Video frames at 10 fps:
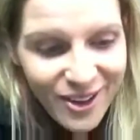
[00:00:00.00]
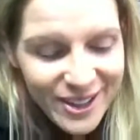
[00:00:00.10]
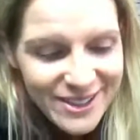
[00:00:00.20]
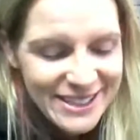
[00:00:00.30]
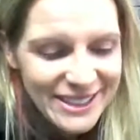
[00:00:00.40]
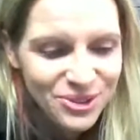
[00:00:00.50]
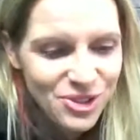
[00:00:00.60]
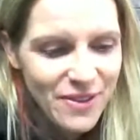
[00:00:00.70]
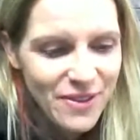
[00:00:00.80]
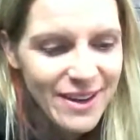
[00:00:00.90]
I think I told
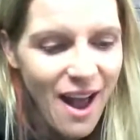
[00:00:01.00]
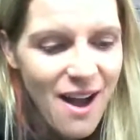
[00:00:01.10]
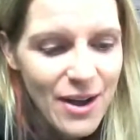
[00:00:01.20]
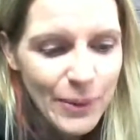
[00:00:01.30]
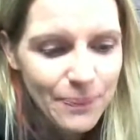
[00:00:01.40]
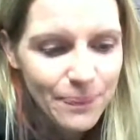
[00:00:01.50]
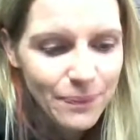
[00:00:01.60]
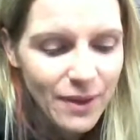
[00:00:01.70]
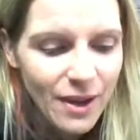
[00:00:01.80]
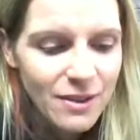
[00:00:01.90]
you that.
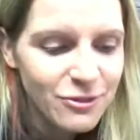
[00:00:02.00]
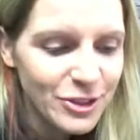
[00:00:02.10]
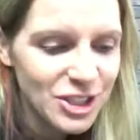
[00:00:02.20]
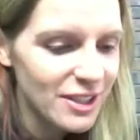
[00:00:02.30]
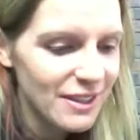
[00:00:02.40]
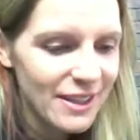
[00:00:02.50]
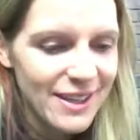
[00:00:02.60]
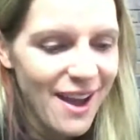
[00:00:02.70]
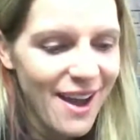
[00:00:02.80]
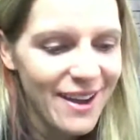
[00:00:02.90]
Unfortunately,
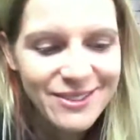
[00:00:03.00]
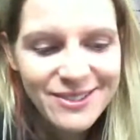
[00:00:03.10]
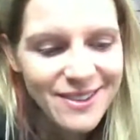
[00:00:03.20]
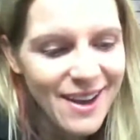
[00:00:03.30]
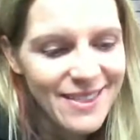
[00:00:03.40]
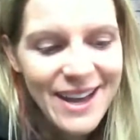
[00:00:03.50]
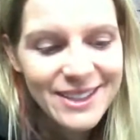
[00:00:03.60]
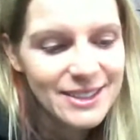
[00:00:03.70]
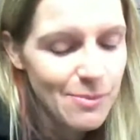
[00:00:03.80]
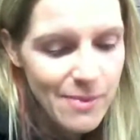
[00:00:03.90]
like I don't. That
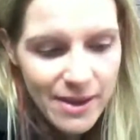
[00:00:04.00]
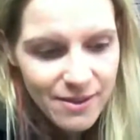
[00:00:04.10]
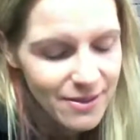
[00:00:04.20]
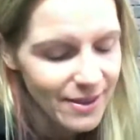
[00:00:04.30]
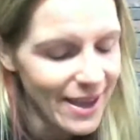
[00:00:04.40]
is a myth.